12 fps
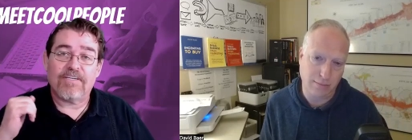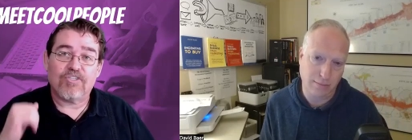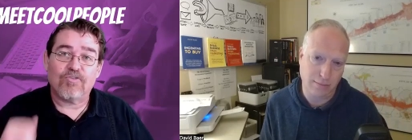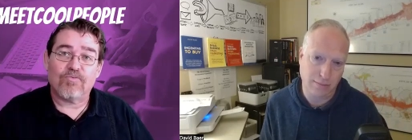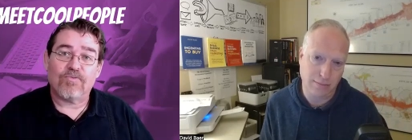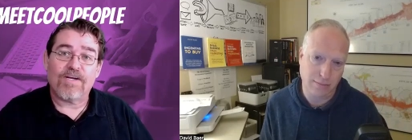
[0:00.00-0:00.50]
Speaker 1: a
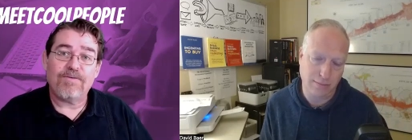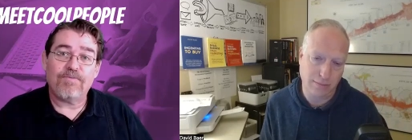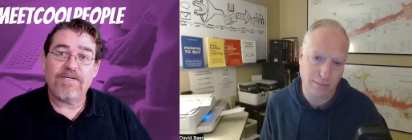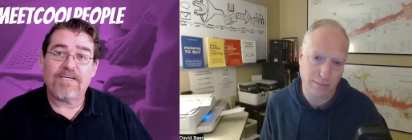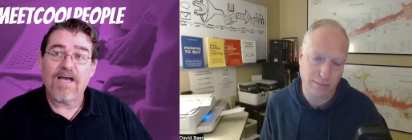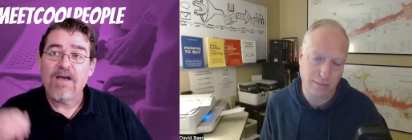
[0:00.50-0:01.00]
great week.
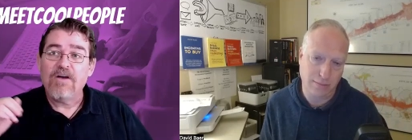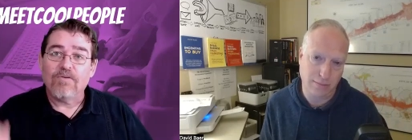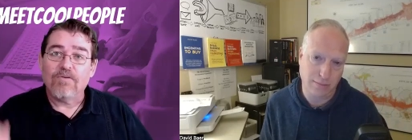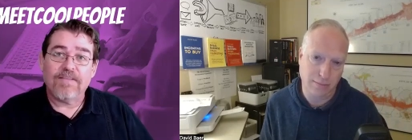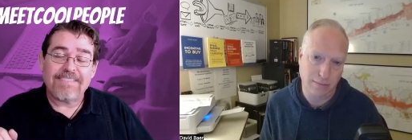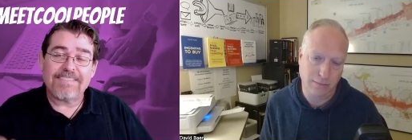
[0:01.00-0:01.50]

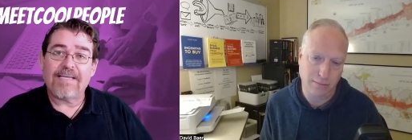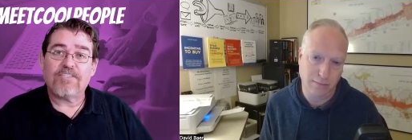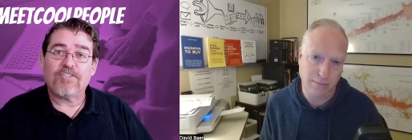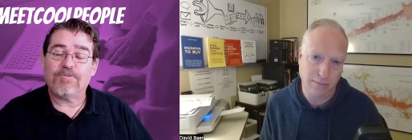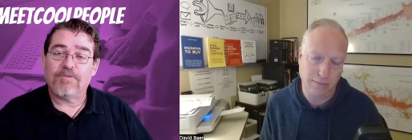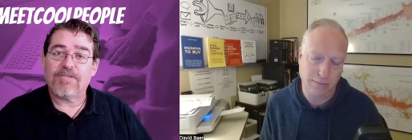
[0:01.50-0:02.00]
Let's catch up
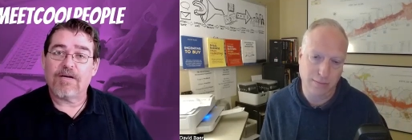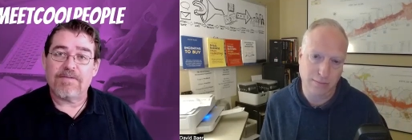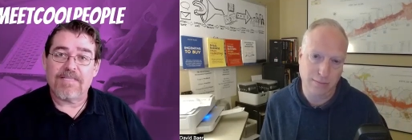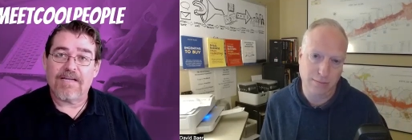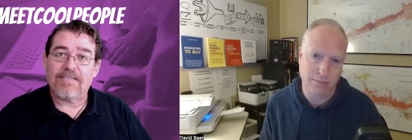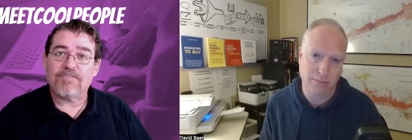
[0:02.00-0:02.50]
sometime in the
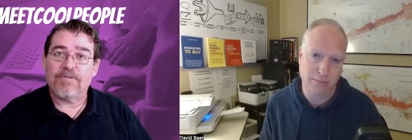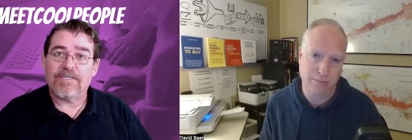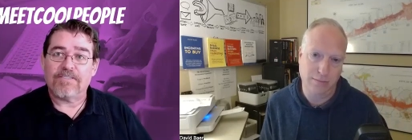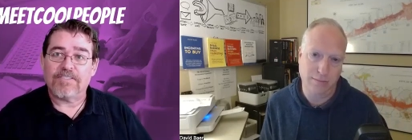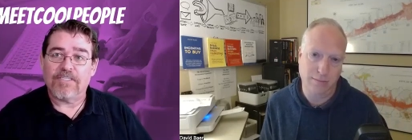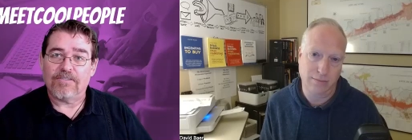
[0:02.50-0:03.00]
next week or
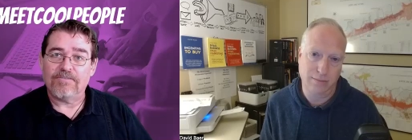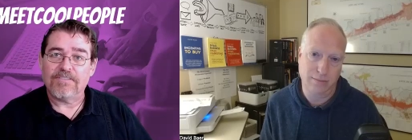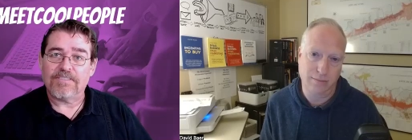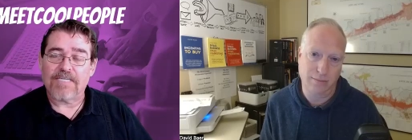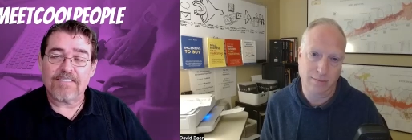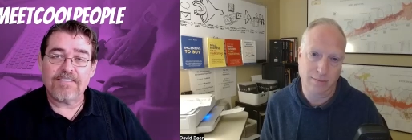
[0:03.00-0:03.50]
two.
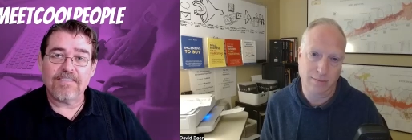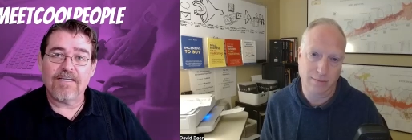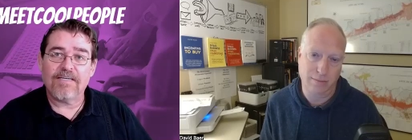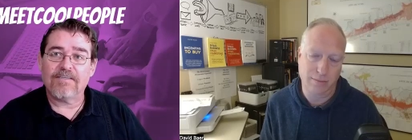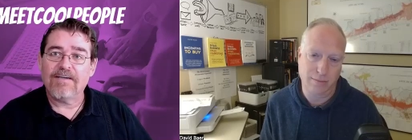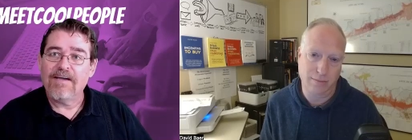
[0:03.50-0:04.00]
Talk to you
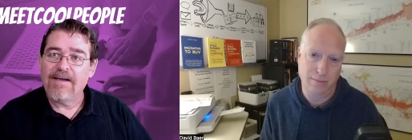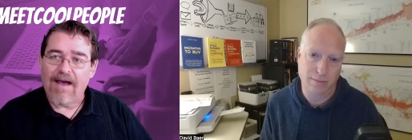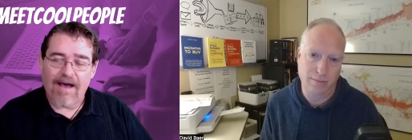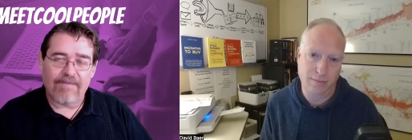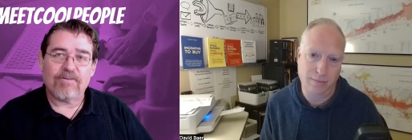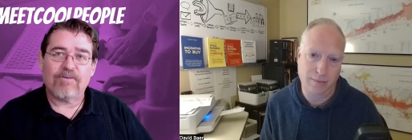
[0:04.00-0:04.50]
later. Have a
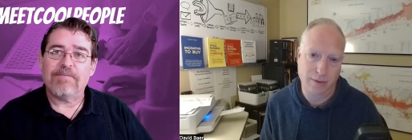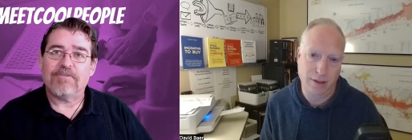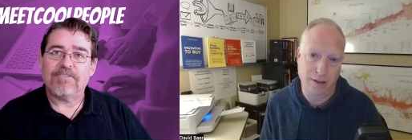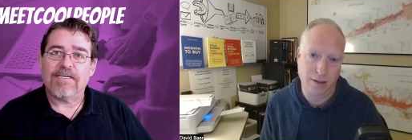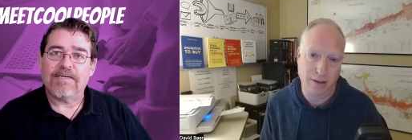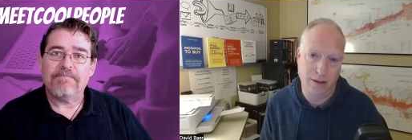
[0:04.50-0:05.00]
great
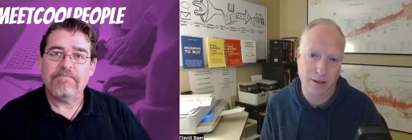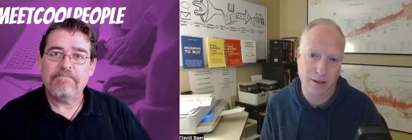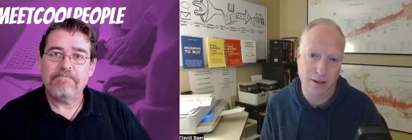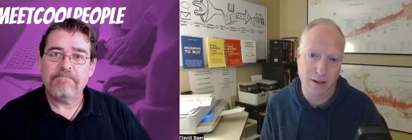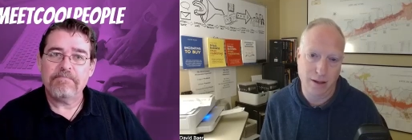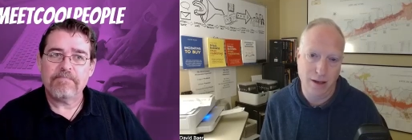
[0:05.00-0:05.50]
birthday.
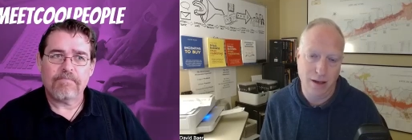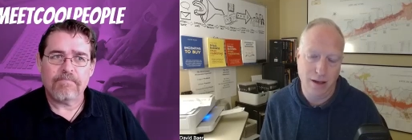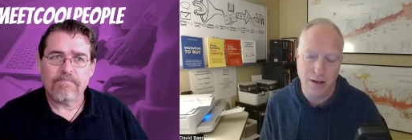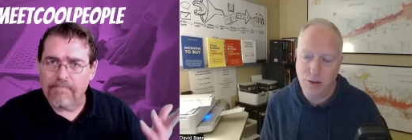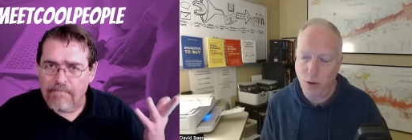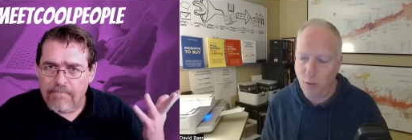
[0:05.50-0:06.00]

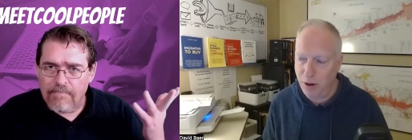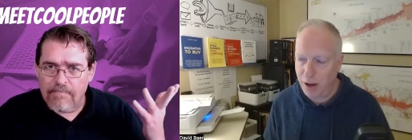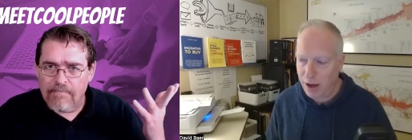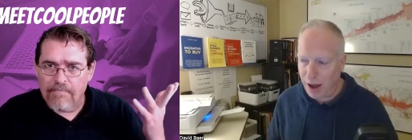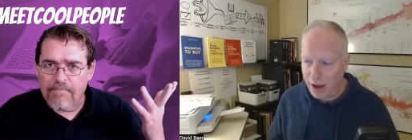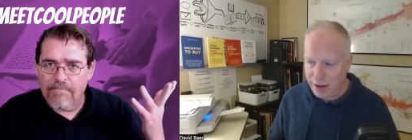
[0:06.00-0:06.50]
Speaker 2: So
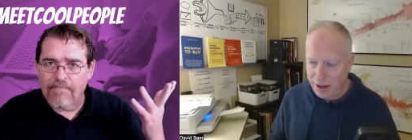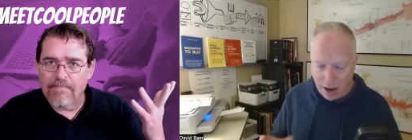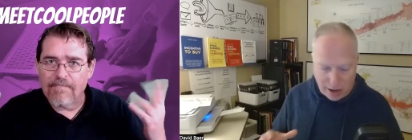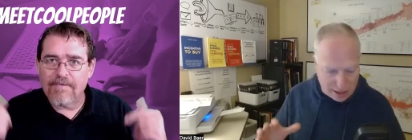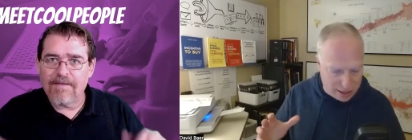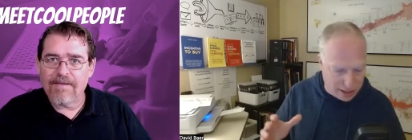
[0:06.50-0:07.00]
uh, I, I
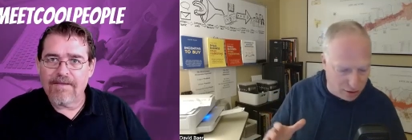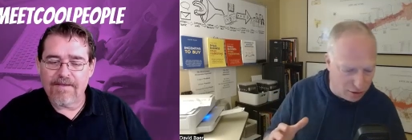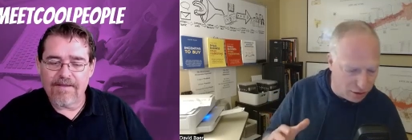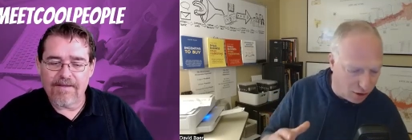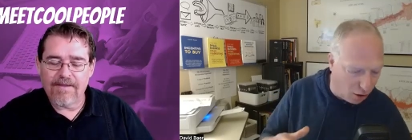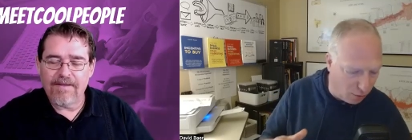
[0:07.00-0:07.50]

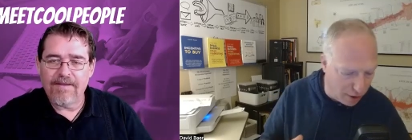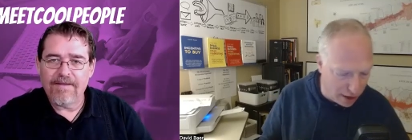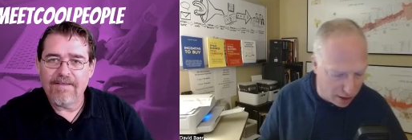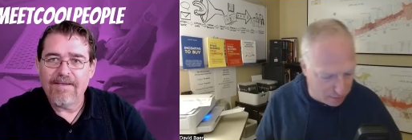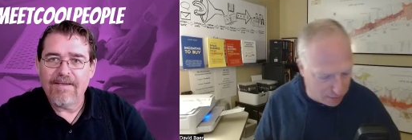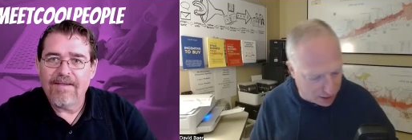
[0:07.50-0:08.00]
hear
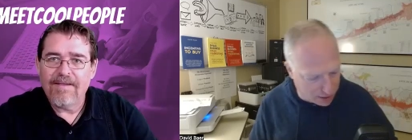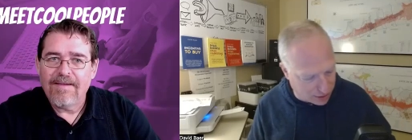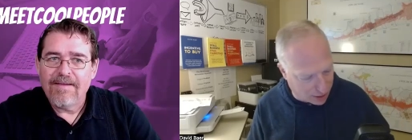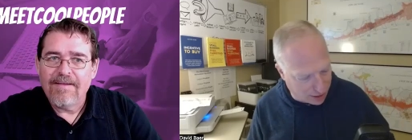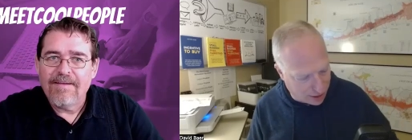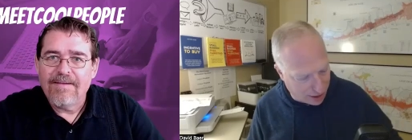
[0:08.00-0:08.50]
already, because
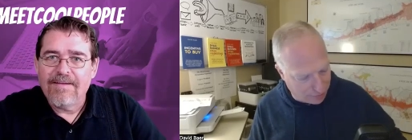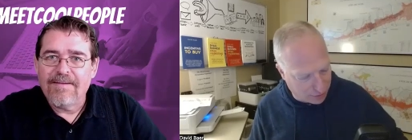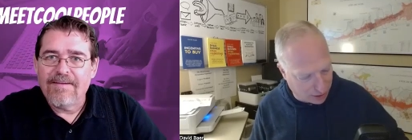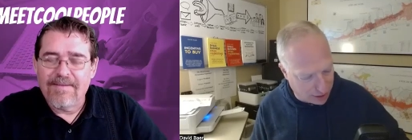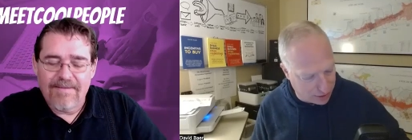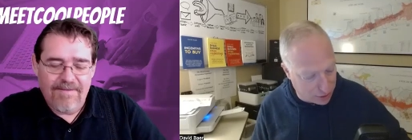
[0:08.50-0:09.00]
I have
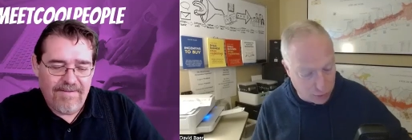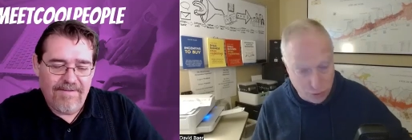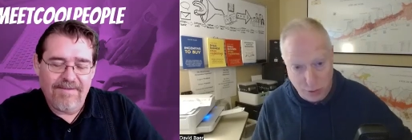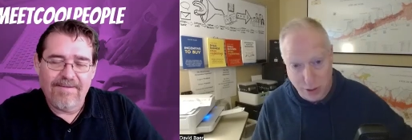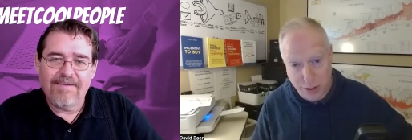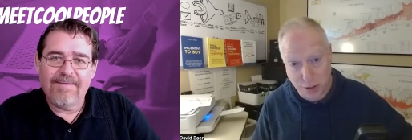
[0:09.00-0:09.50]
clients who
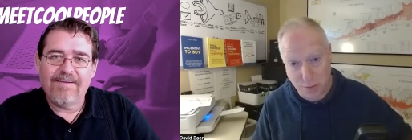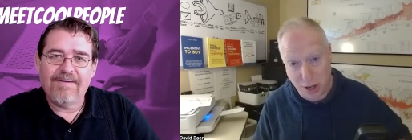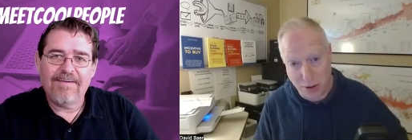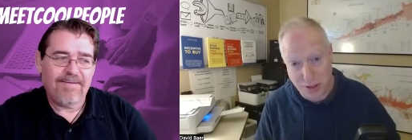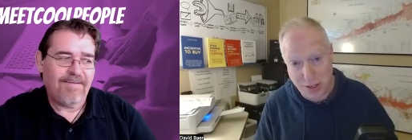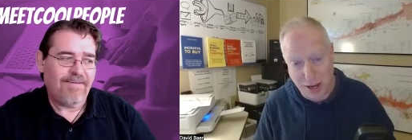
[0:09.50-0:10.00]
do this to me
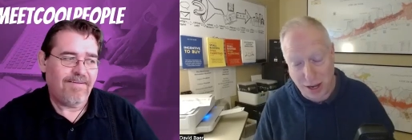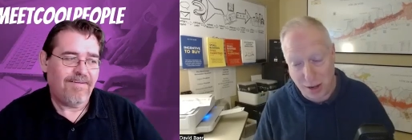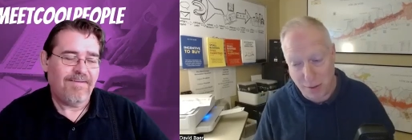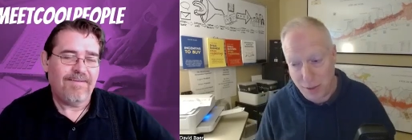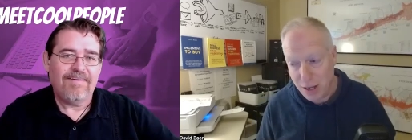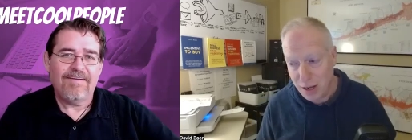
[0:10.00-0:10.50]
all the
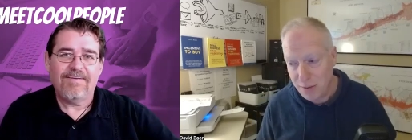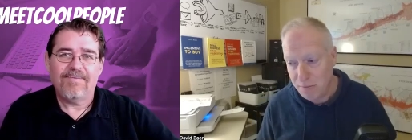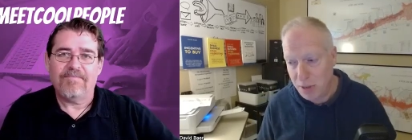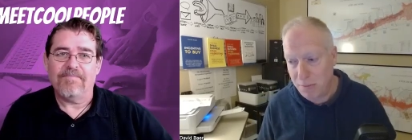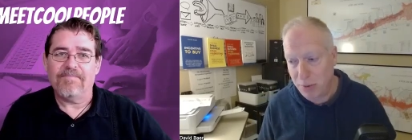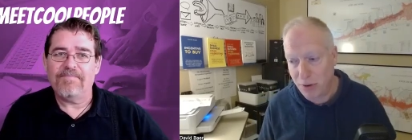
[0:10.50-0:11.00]
time, mm-hmm.
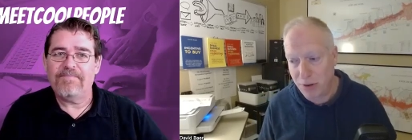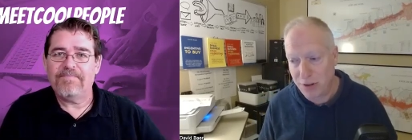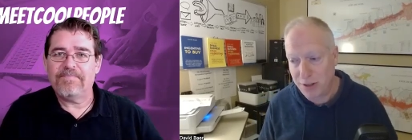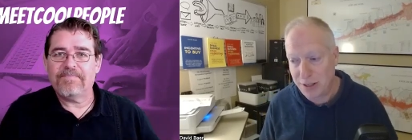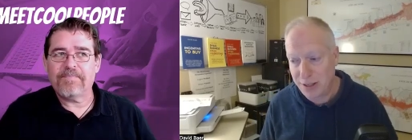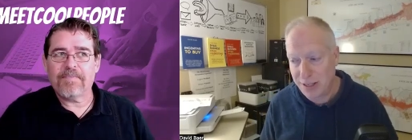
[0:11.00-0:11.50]
people